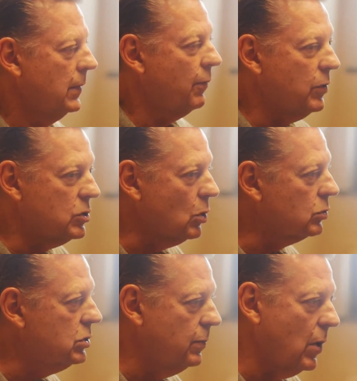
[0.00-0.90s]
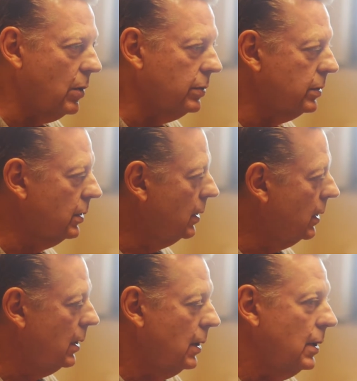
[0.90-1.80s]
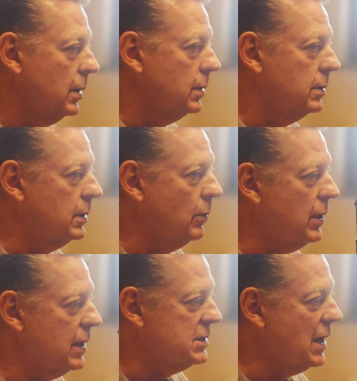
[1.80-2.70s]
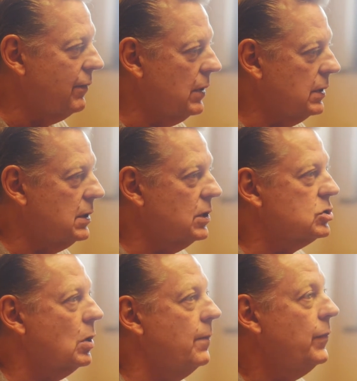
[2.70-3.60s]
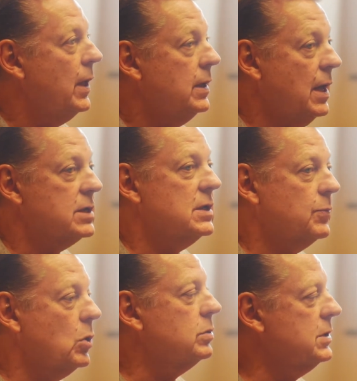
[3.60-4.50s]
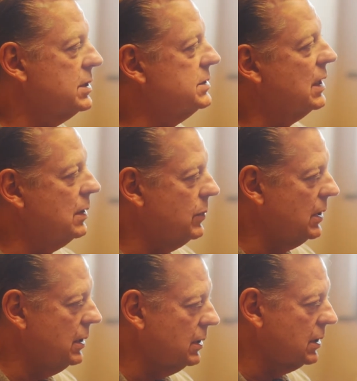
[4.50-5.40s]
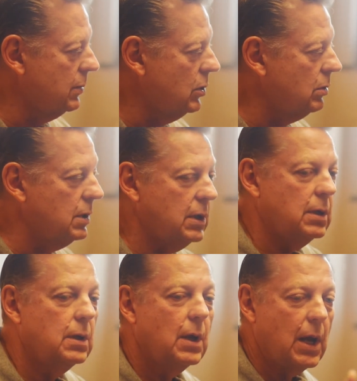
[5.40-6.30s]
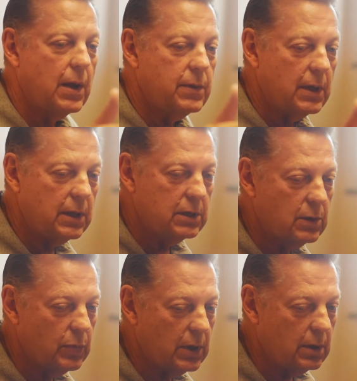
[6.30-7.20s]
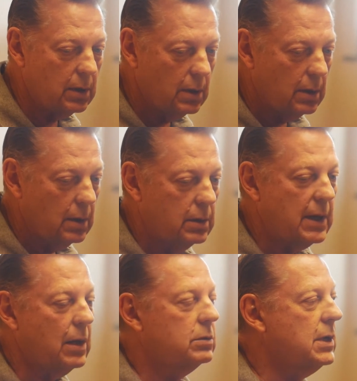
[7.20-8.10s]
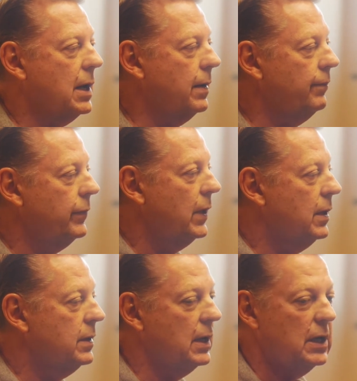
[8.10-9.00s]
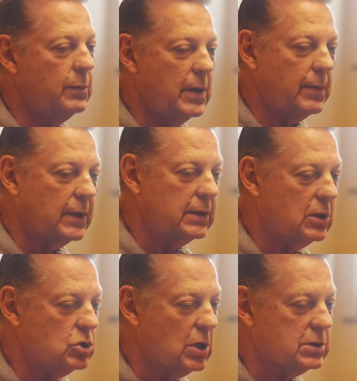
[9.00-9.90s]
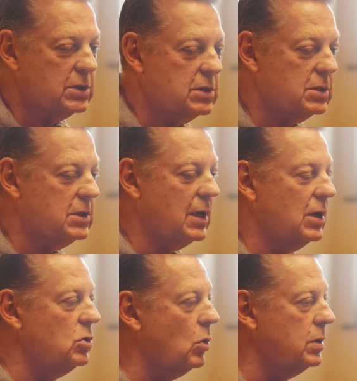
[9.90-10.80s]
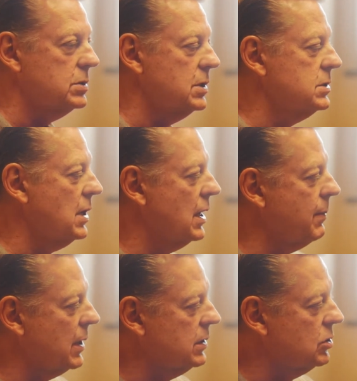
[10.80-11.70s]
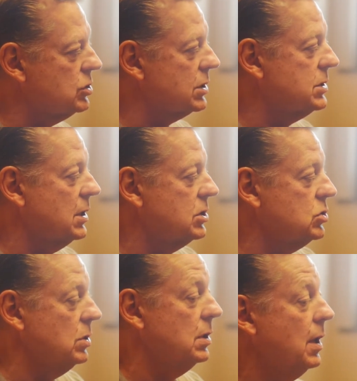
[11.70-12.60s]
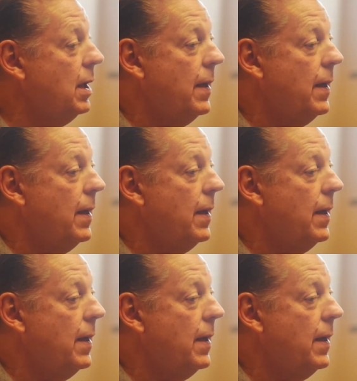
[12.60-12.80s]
If we don't do both, then we're not solving anything. So yes, and protests need to be in the community, and they need to be downtown. They need to be about the injustices that ignores this, and about the injustice on the street.